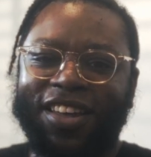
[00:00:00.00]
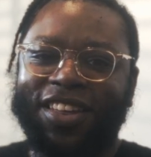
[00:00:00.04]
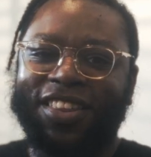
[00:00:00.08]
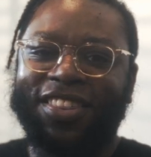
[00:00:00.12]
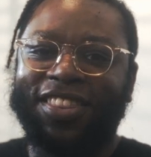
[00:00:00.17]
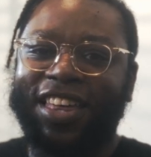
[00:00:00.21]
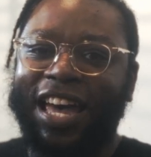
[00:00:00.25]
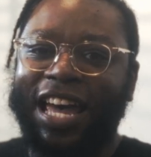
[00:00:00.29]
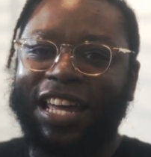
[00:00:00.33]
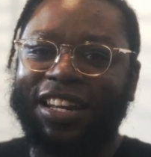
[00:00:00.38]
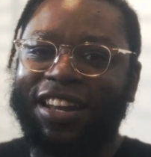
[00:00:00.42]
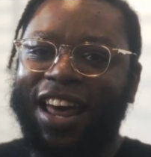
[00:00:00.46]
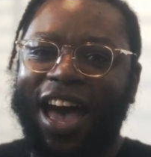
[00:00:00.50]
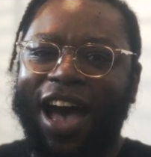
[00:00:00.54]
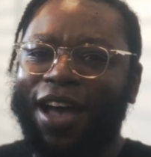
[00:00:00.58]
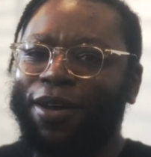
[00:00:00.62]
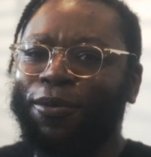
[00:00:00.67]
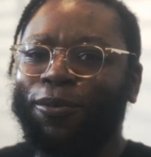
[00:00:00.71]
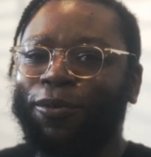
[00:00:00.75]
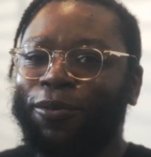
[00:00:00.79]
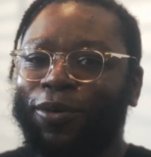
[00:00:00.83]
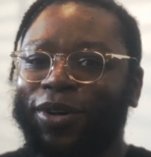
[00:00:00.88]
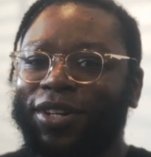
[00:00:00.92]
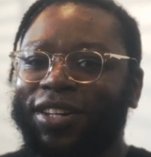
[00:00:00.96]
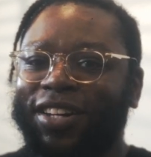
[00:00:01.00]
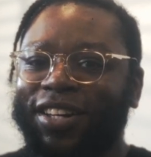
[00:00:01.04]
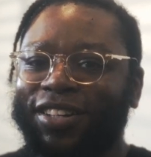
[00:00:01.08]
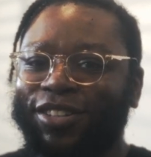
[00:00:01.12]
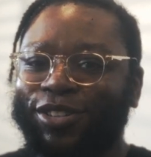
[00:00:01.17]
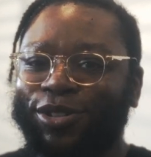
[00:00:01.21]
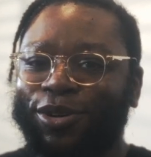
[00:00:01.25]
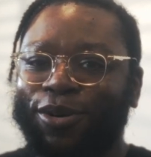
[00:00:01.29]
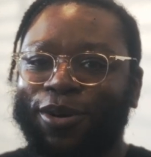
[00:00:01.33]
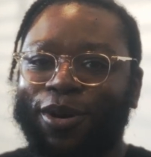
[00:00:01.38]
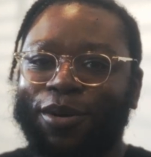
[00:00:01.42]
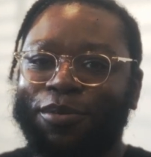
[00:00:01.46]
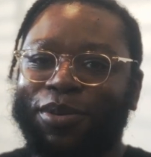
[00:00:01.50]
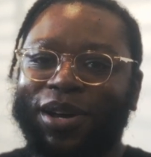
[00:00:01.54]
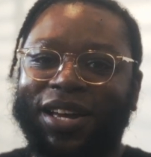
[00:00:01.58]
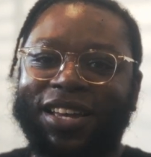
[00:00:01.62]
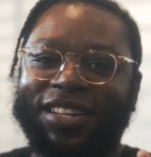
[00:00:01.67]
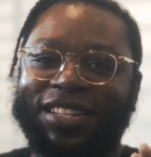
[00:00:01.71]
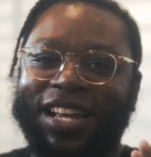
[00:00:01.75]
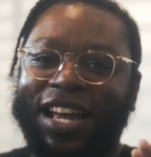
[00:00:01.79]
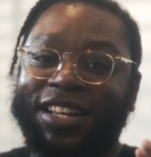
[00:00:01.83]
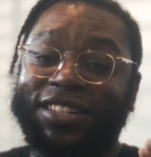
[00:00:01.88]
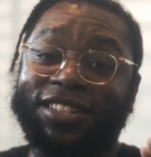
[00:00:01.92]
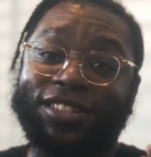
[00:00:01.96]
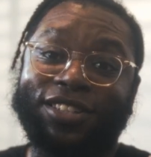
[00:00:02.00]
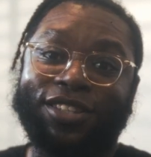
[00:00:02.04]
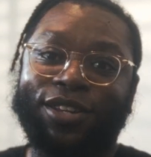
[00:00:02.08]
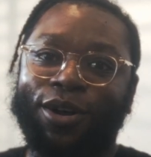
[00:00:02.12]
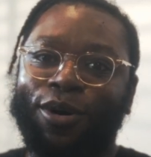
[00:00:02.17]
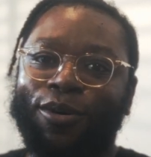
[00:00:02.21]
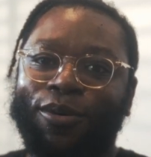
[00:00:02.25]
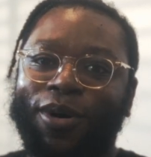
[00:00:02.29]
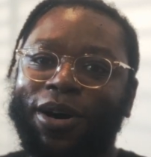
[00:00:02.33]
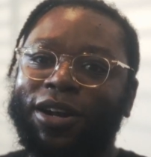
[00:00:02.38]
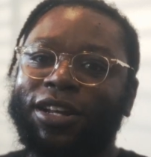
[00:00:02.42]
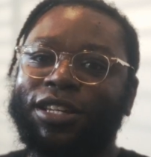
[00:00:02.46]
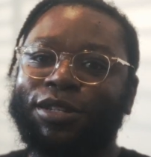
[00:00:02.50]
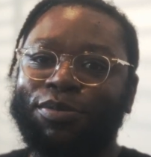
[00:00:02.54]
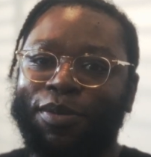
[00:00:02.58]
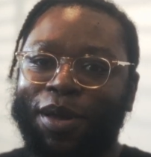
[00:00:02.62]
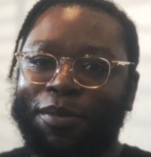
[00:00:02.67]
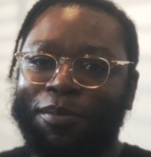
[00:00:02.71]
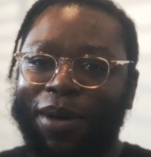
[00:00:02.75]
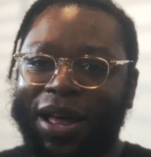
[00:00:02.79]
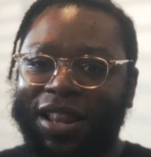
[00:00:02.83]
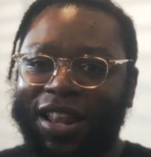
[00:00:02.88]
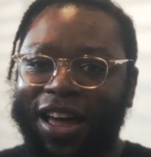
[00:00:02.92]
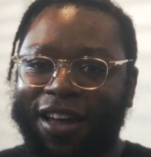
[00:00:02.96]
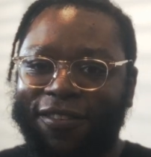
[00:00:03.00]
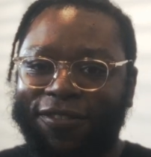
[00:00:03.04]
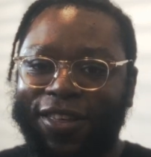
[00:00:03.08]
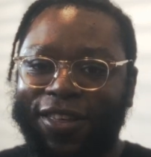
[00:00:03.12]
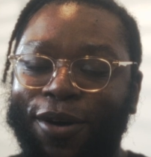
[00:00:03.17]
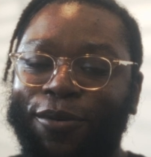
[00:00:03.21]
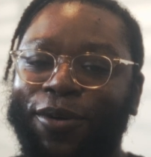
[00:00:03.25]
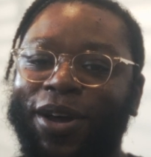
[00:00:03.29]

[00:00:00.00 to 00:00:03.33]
that I wouldn't enjoy because I just don't want to spend my life